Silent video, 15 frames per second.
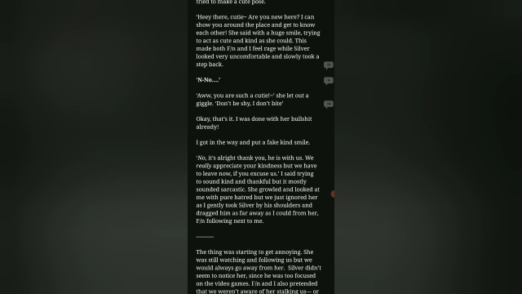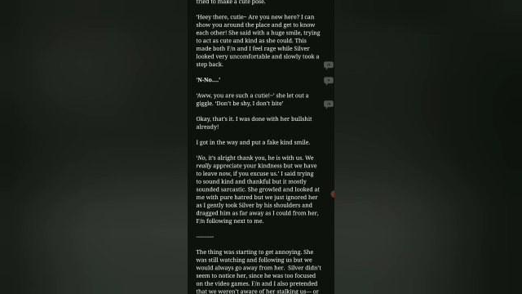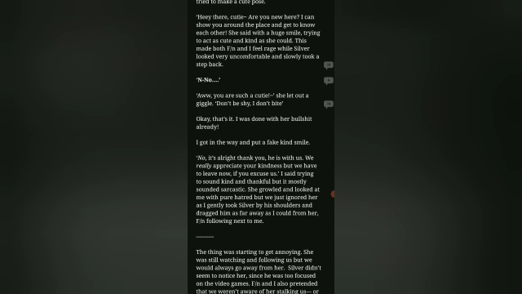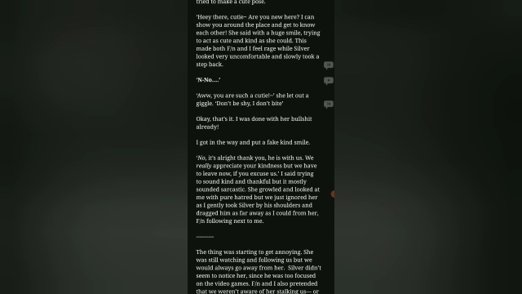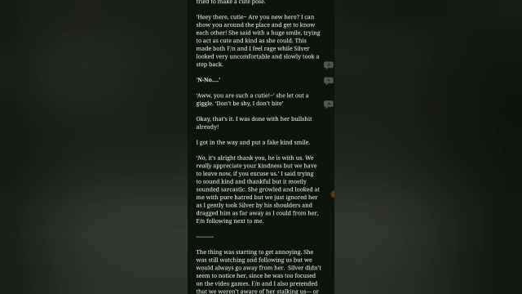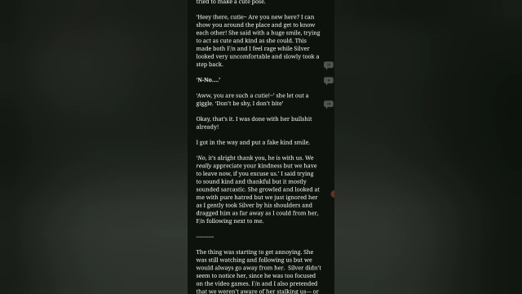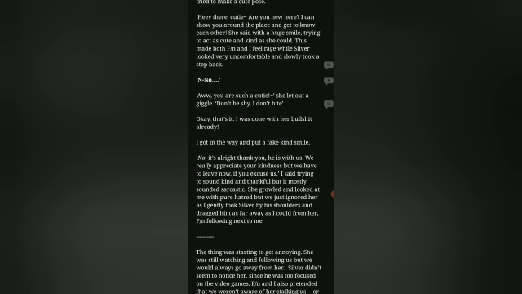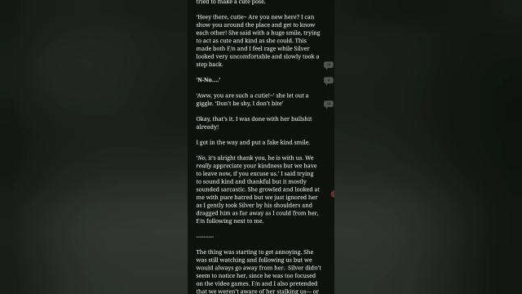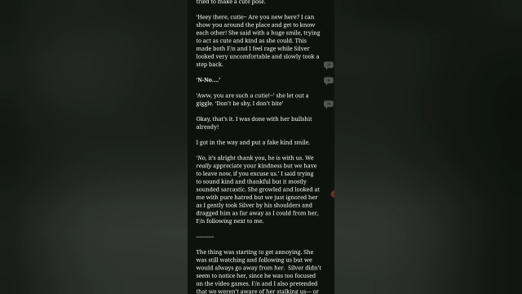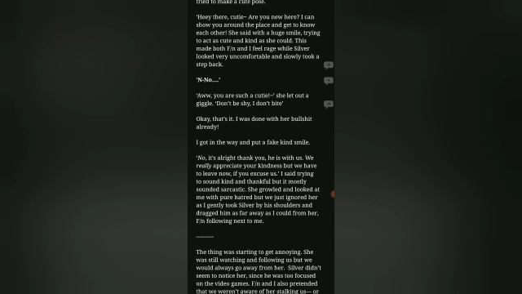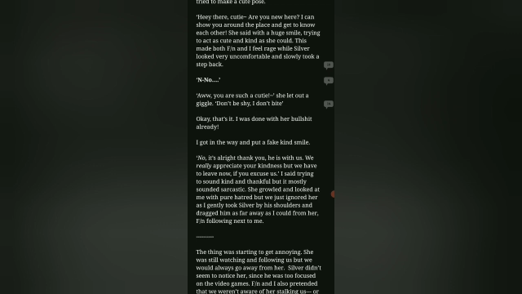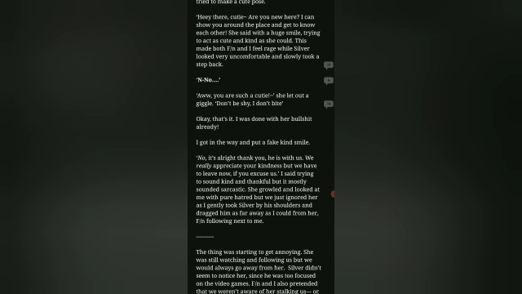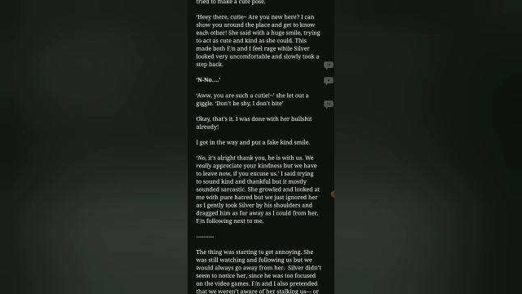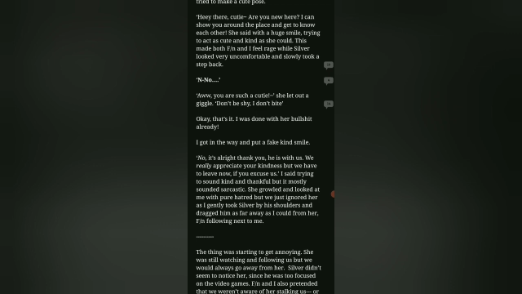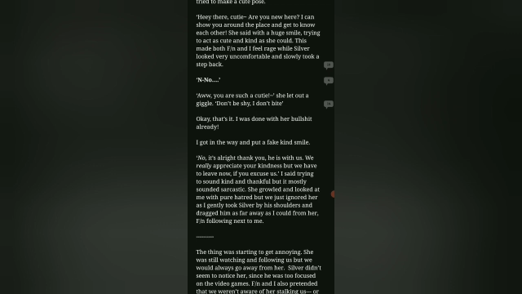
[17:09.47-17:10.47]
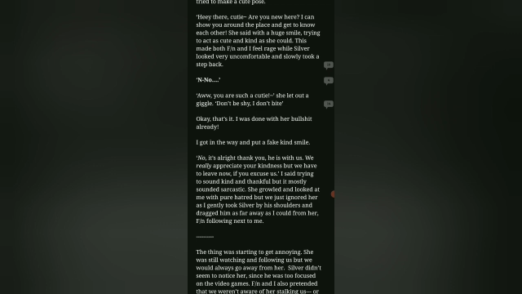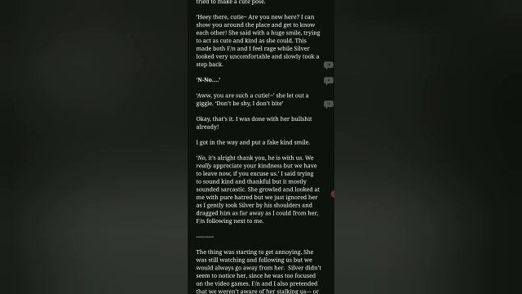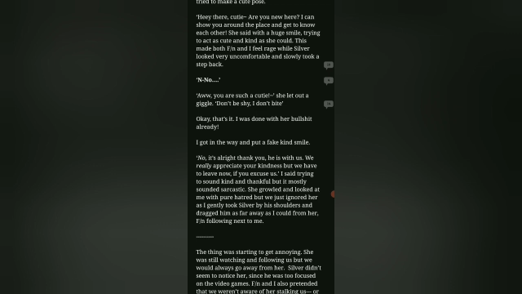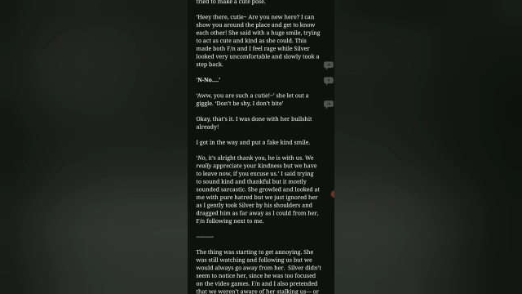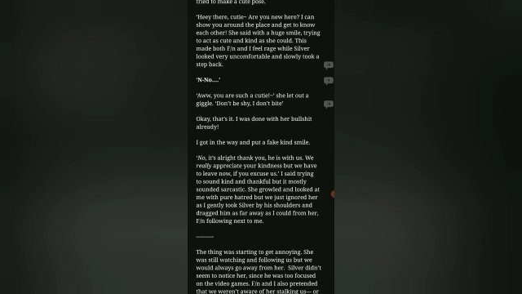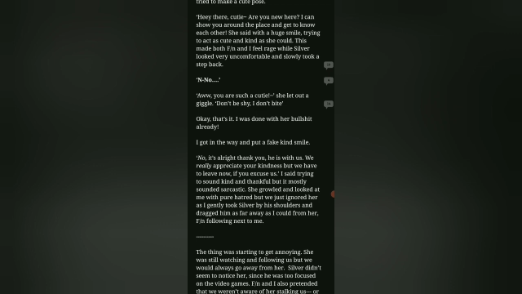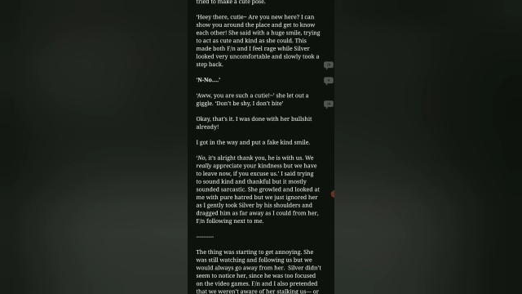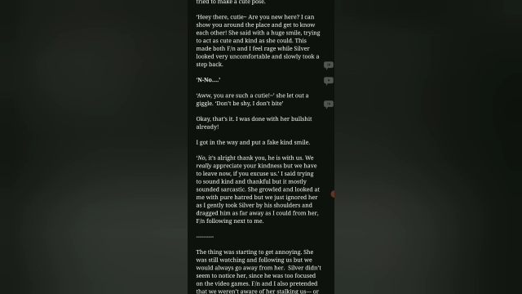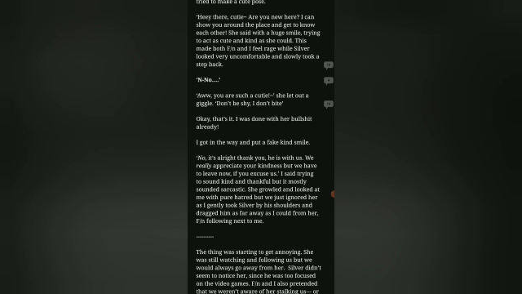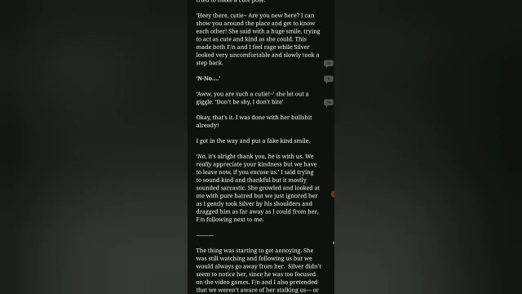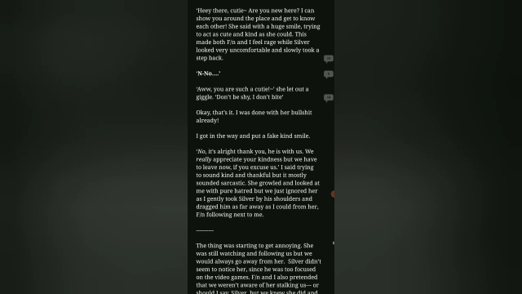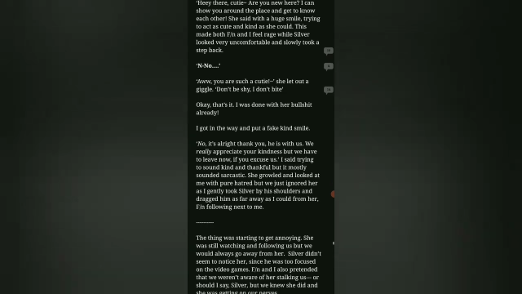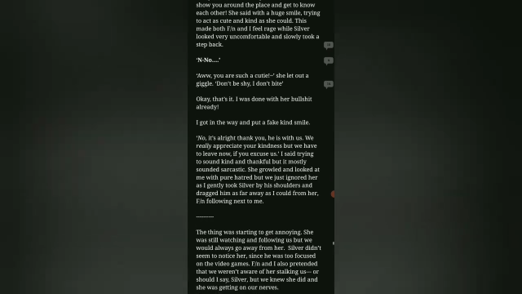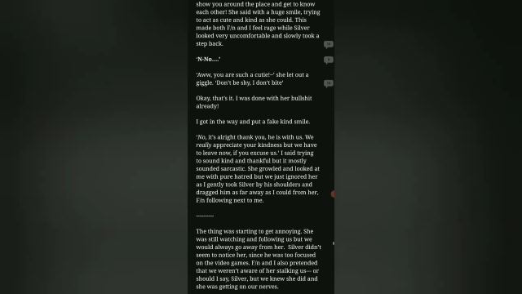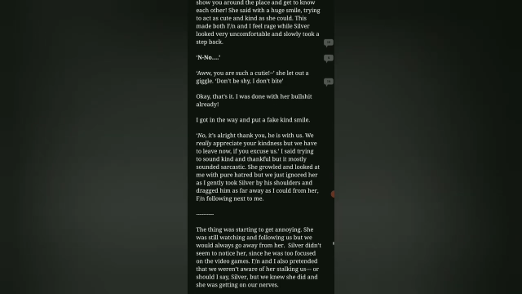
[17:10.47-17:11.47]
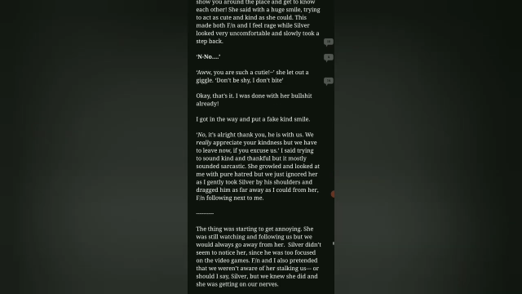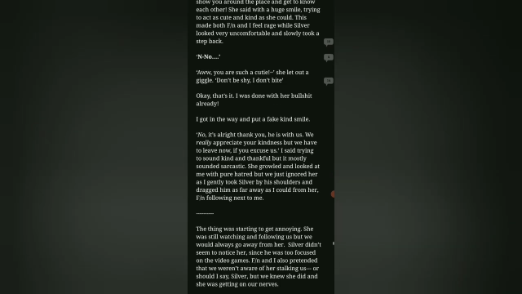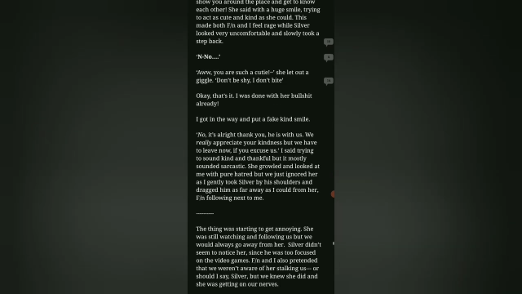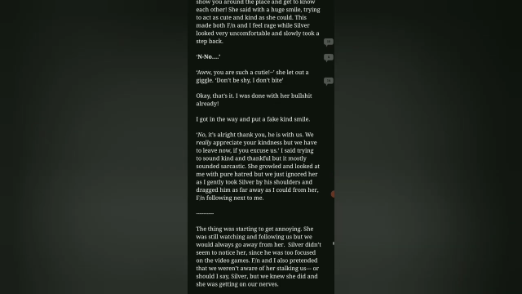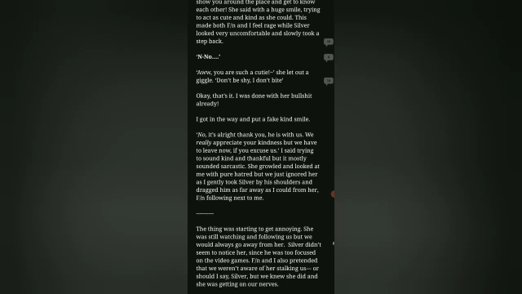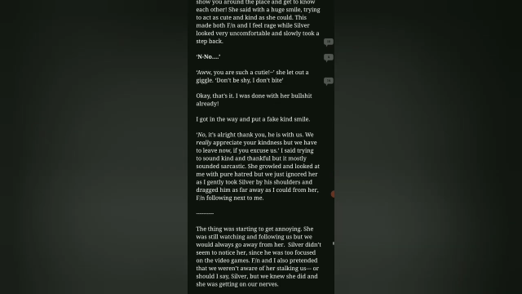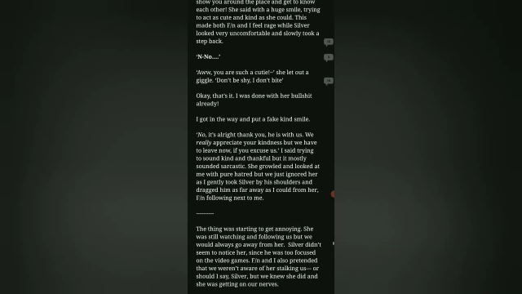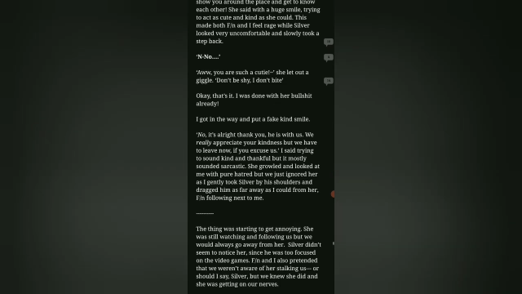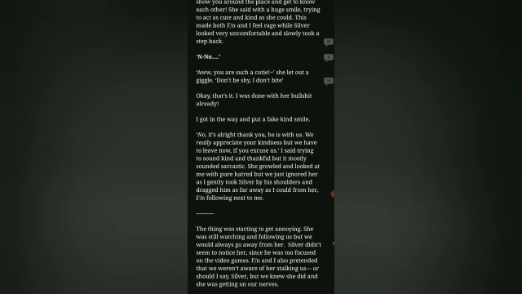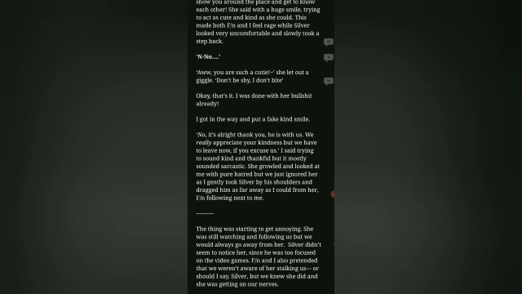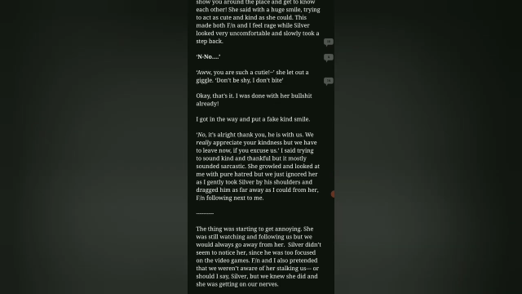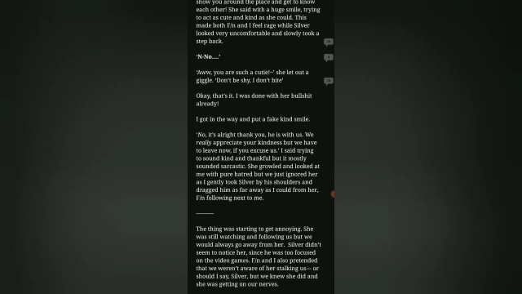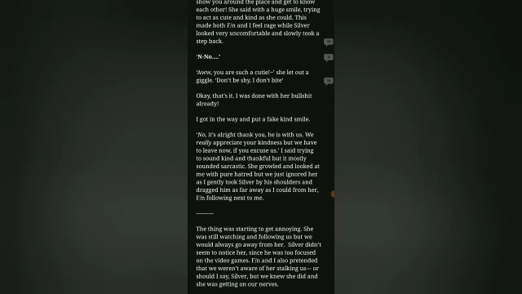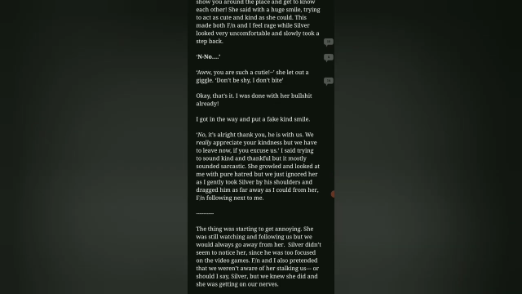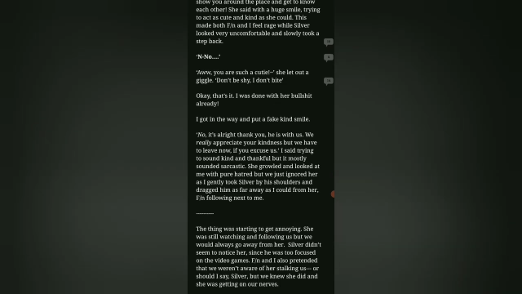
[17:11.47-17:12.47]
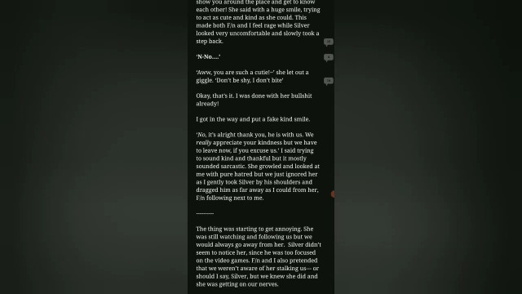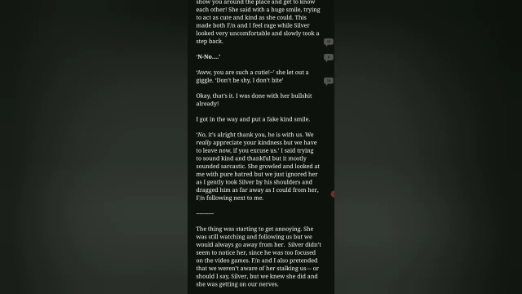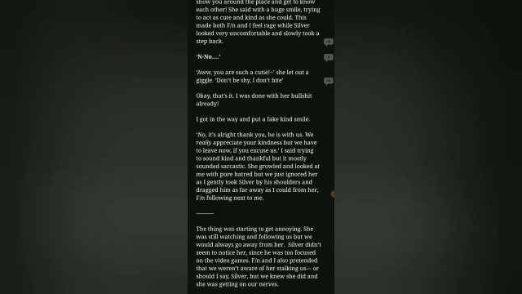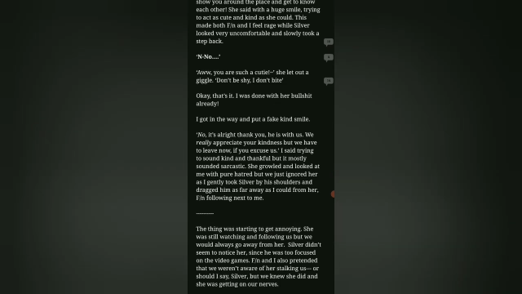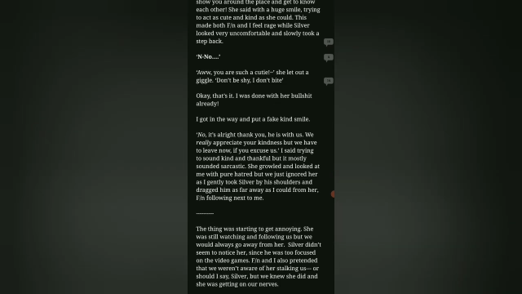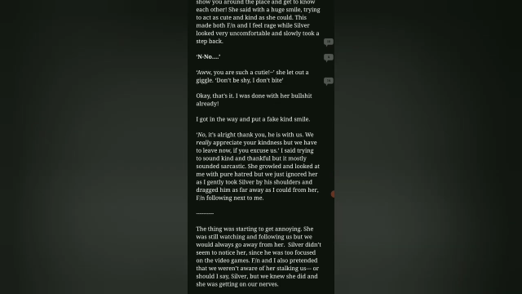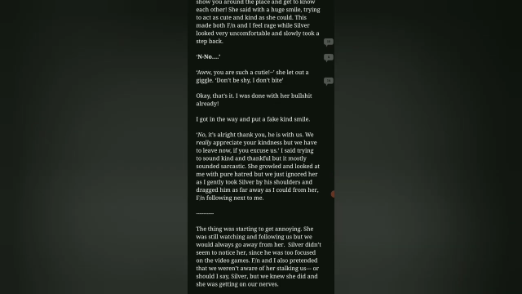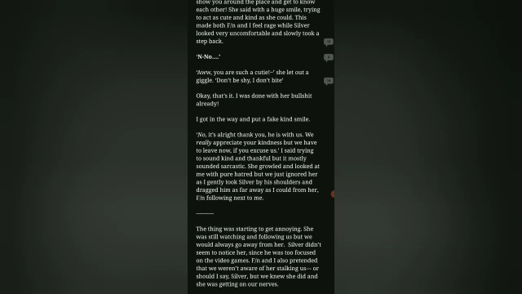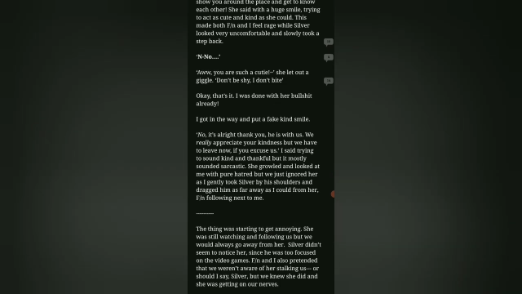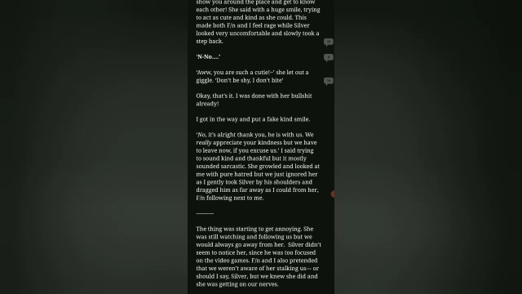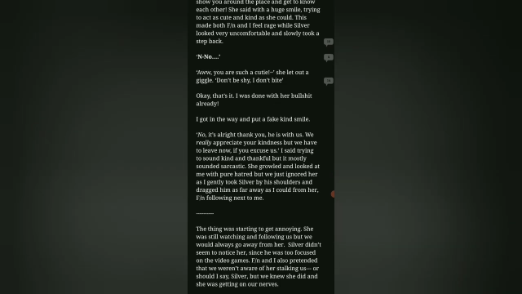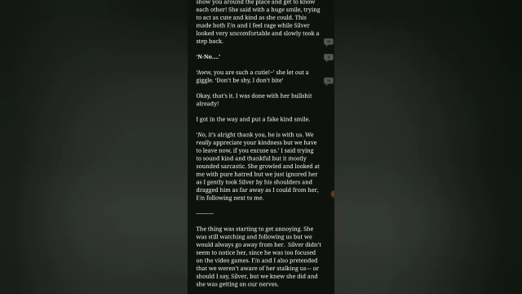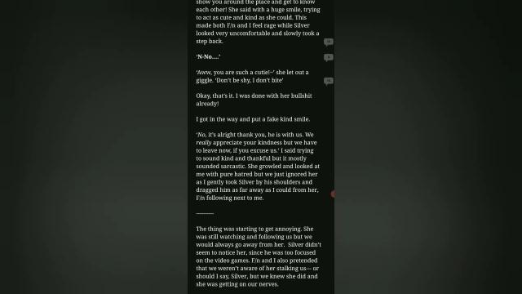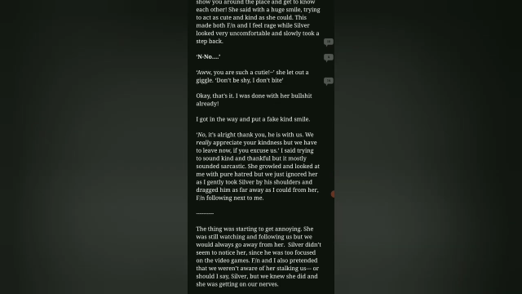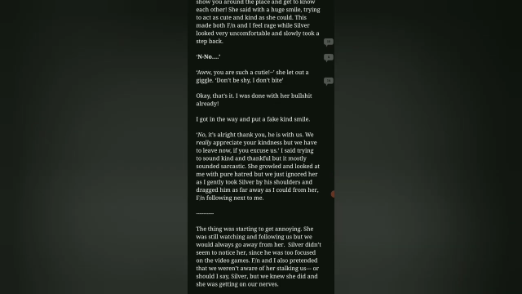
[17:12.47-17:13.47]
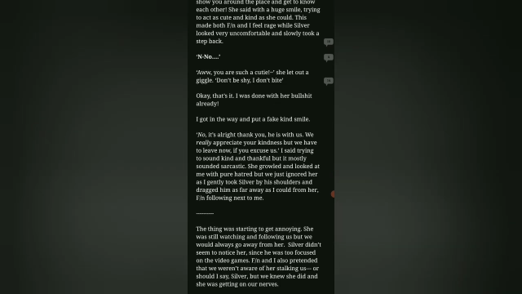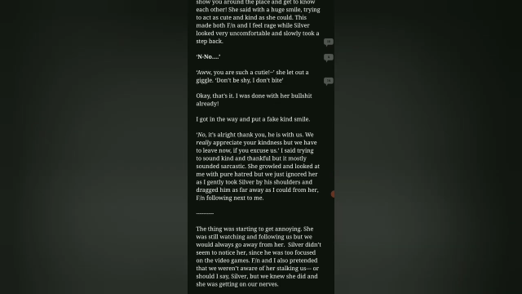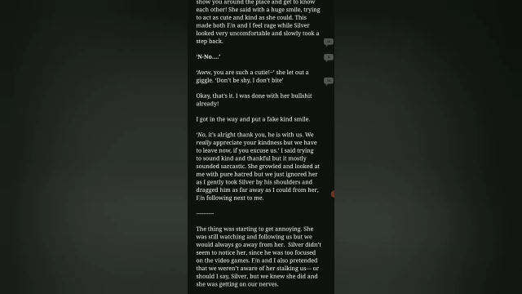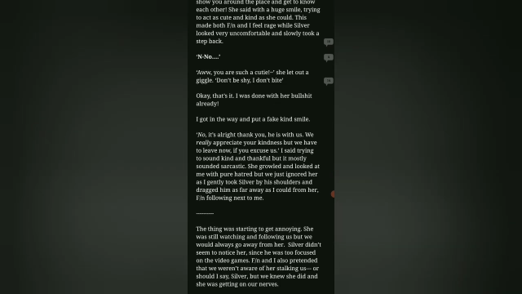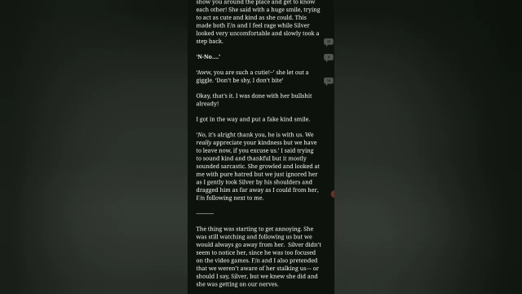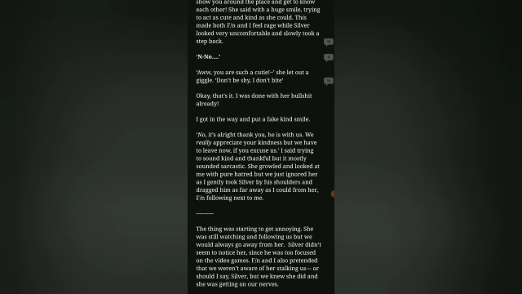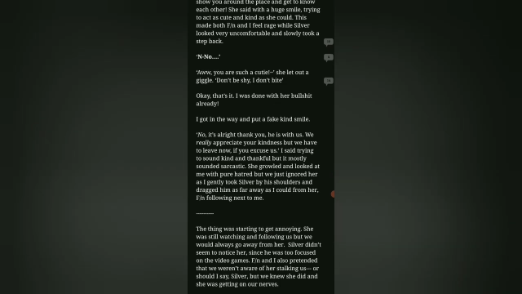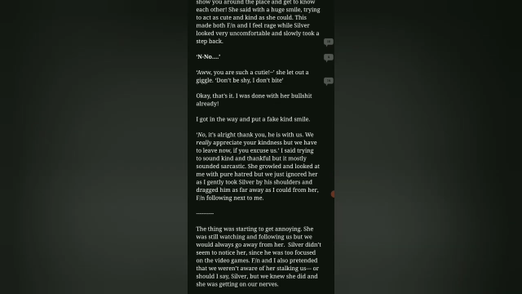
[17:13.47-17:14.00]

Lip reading: Nobody's mouth can be seen.